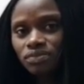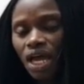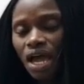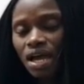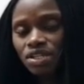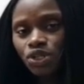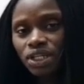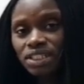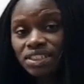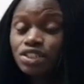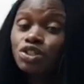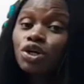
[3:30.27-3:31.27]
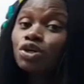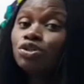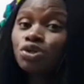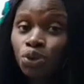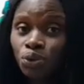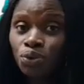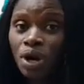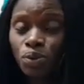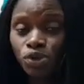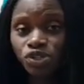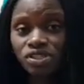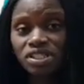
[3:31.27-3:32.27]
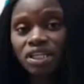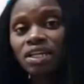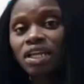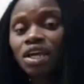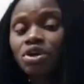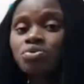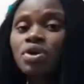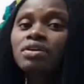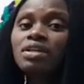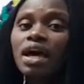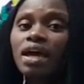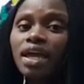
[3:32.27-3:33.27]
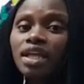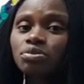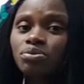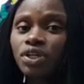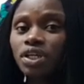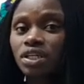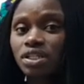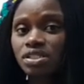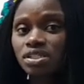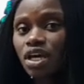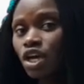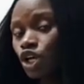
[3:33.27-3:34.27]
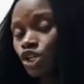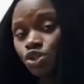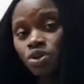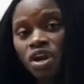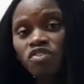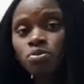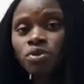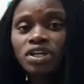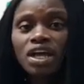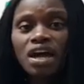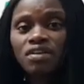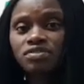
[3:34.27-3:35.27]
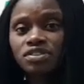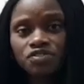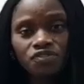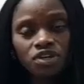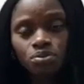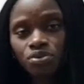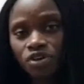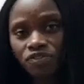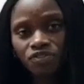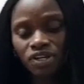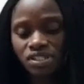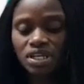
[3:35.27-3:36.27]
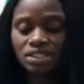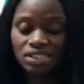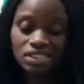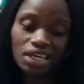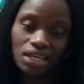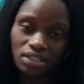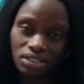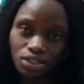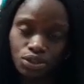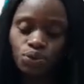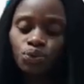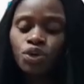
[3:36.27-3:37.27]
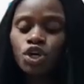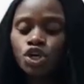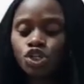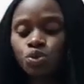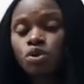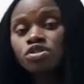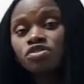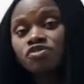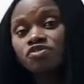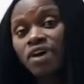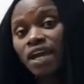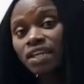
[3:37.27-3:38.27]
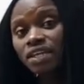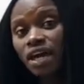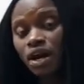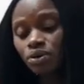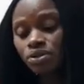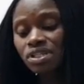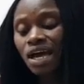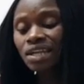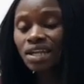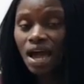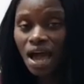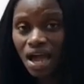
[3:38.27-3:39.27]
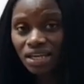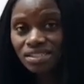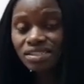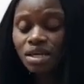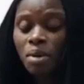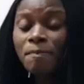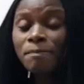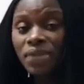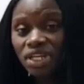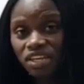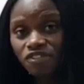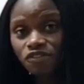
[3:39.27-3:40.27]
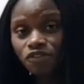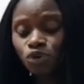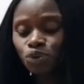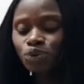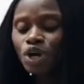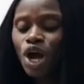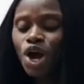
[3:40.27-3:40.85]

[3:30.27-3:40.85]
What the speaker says: I actually did not know. I was just thinking like a regular headpiece. You know, everybody have different preference and taste, so you want to find out and ask meaningful